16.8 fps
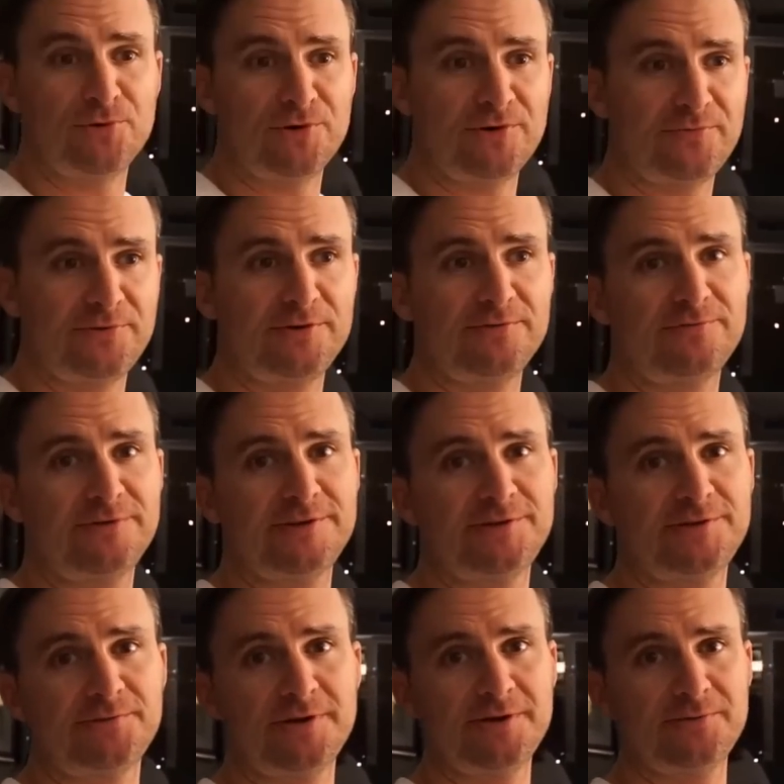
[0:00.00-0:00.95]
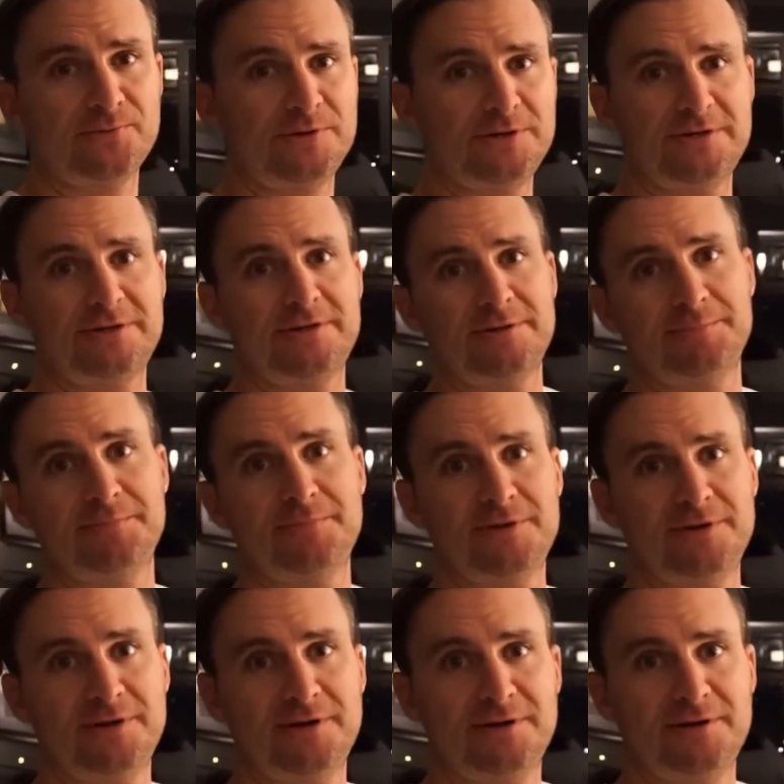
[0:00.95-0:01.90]
more if we don't find the right one, and
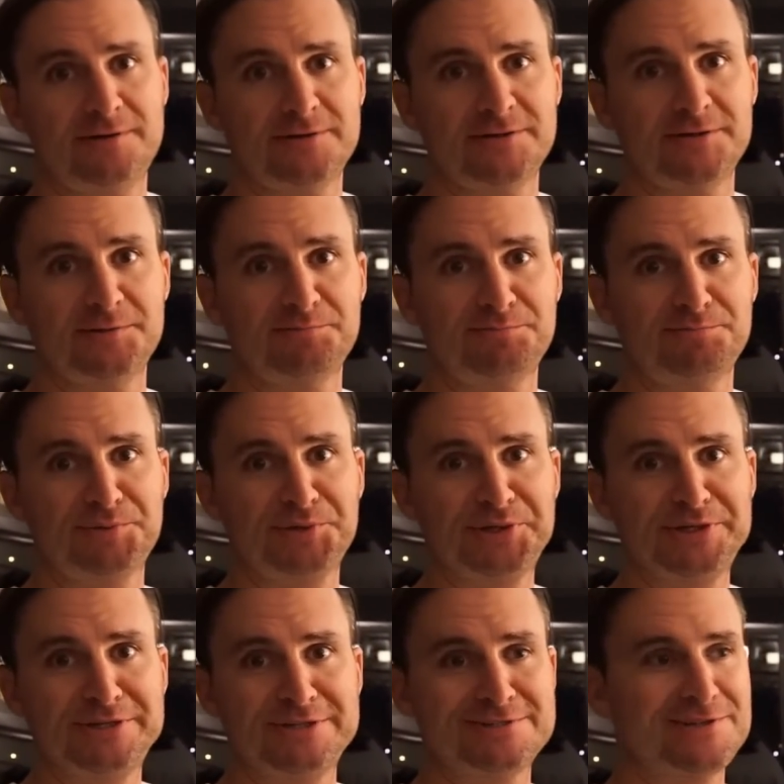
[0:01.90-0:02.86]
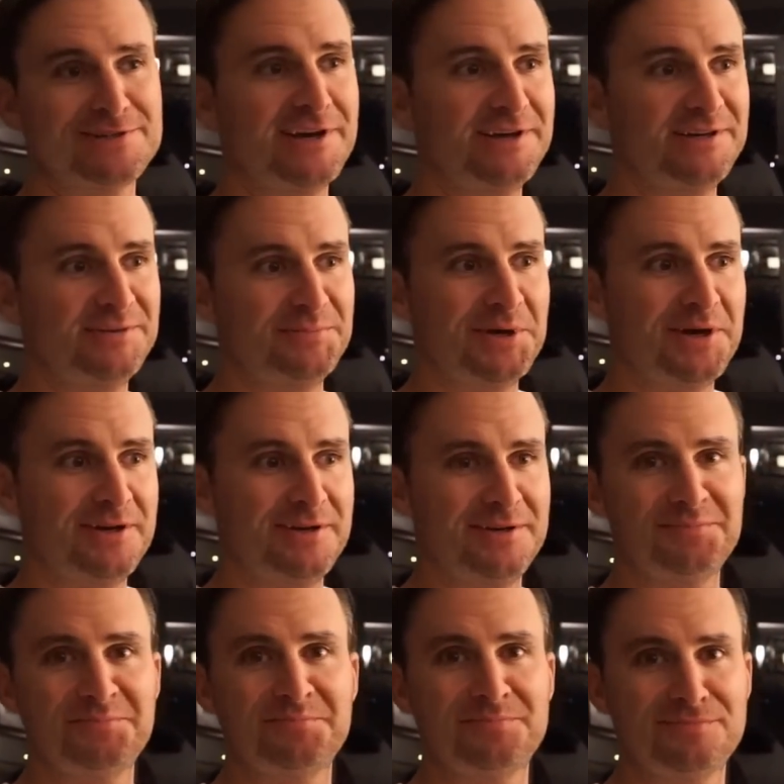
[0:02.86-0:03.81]
I'm pretty excited about
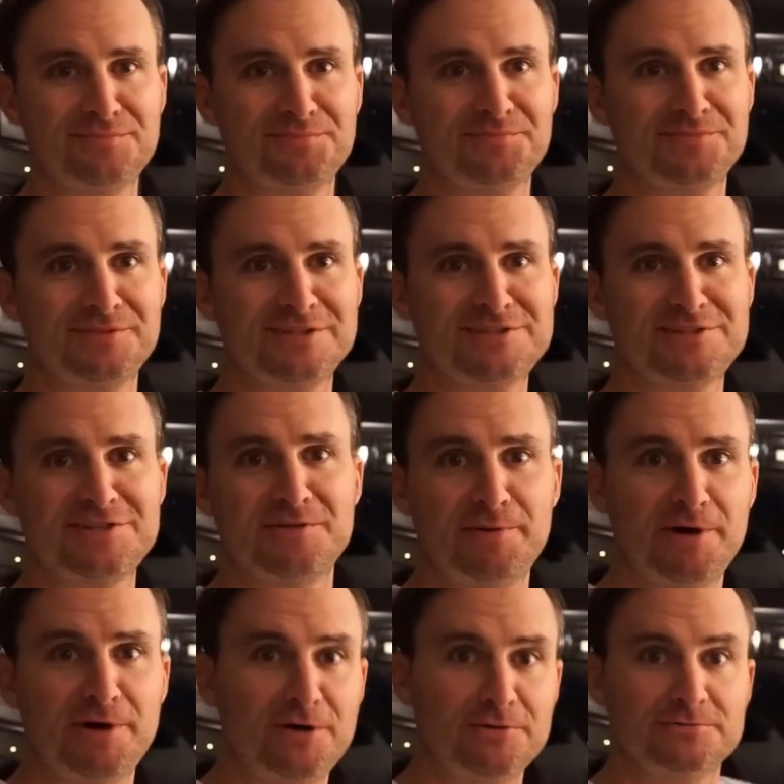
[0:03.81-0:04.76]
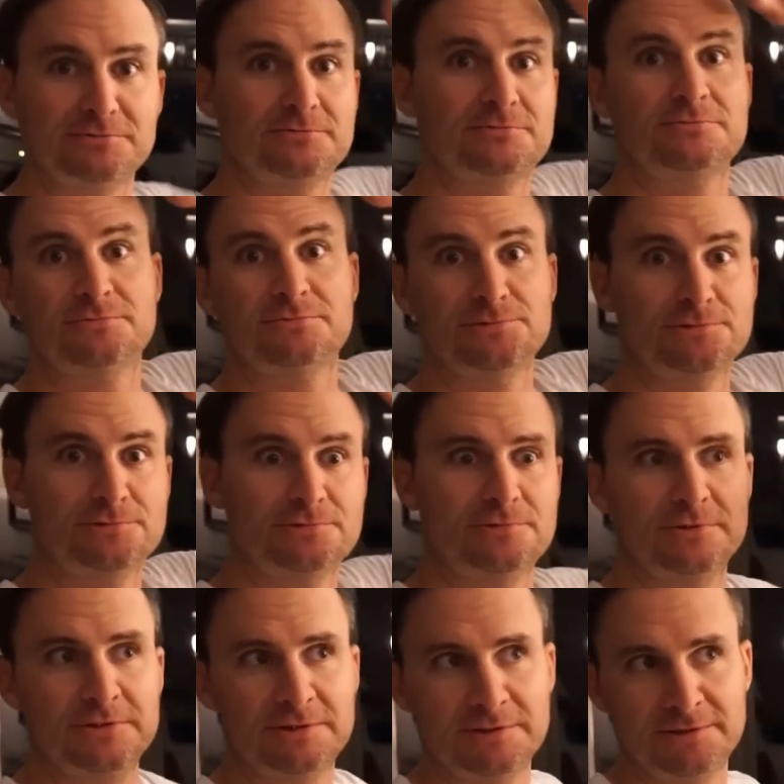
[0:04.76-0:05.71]
it. Get to see the boat?
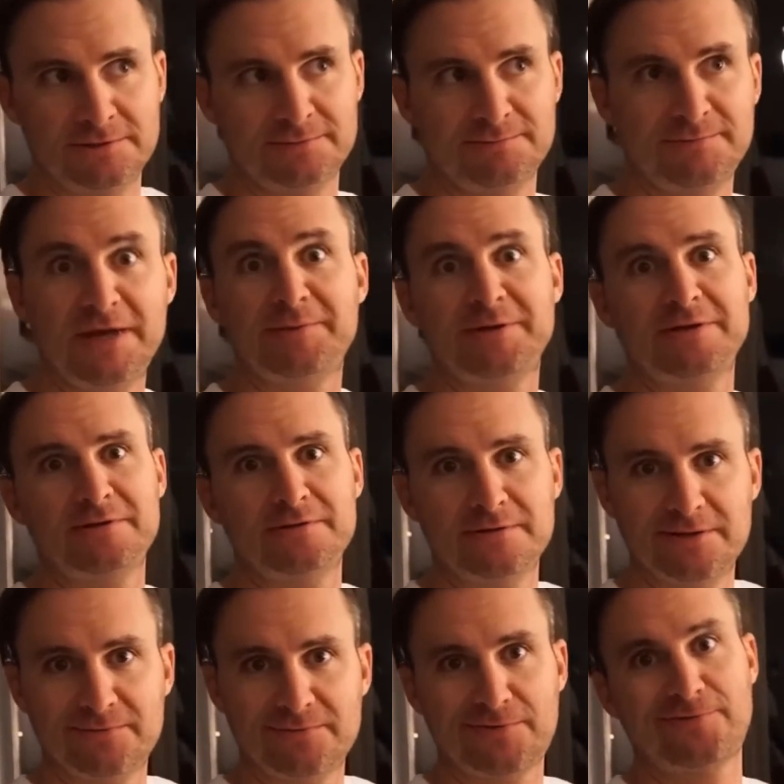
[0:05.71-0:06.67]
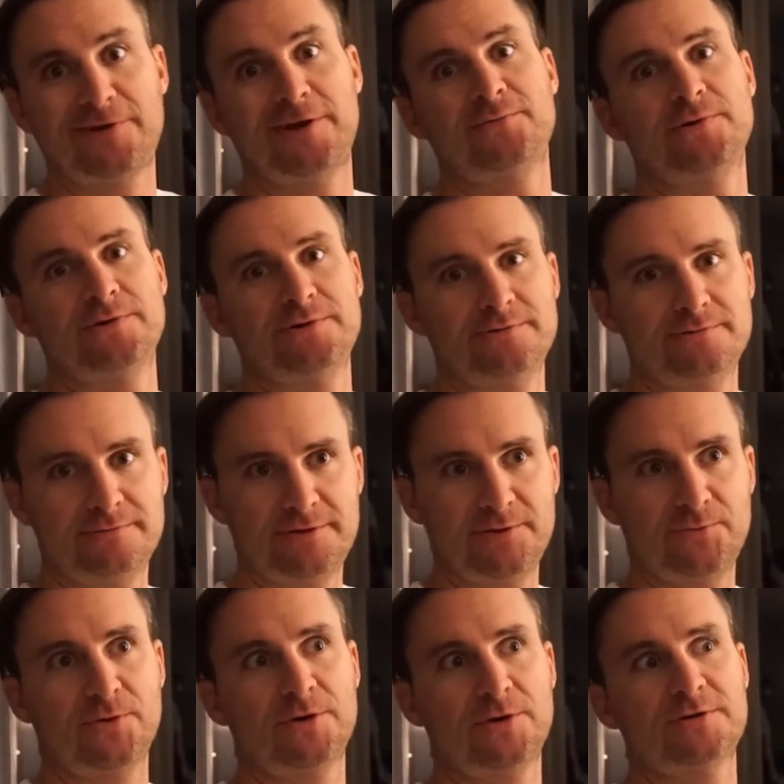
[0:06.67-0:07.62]
Ooh, maybe. If I find one
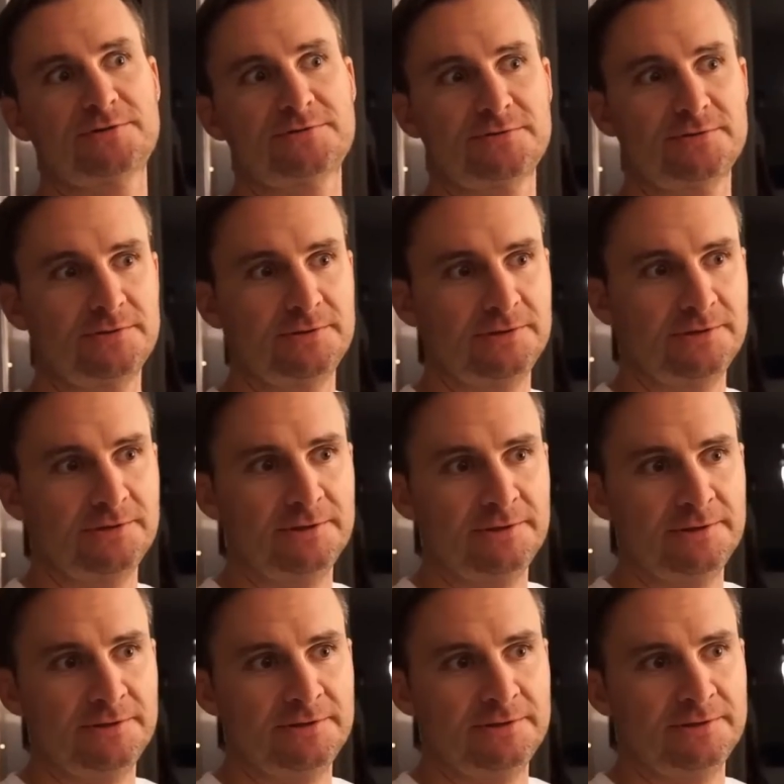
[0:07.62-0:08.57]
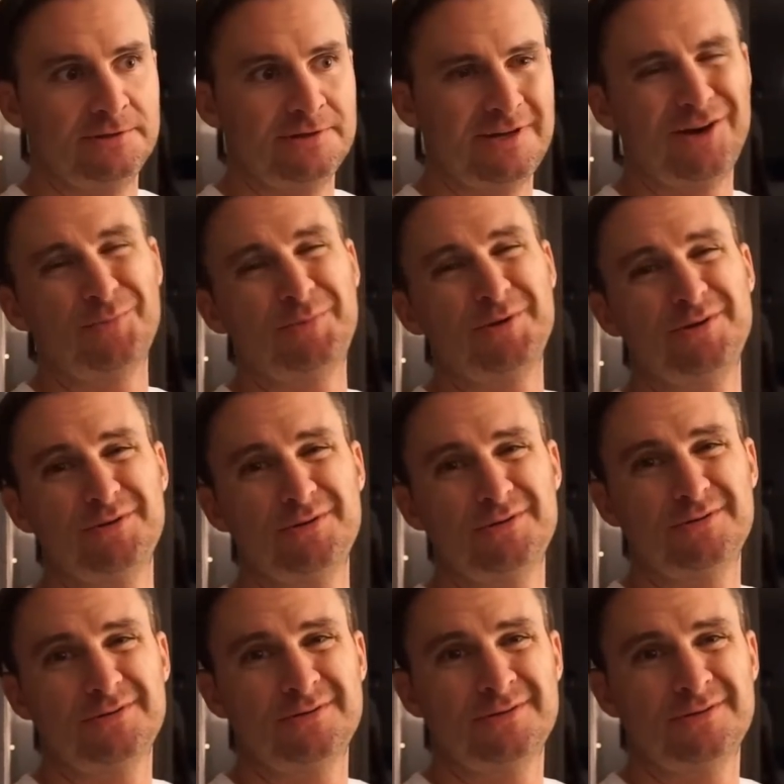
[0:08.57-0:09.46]
that works. I hope I do.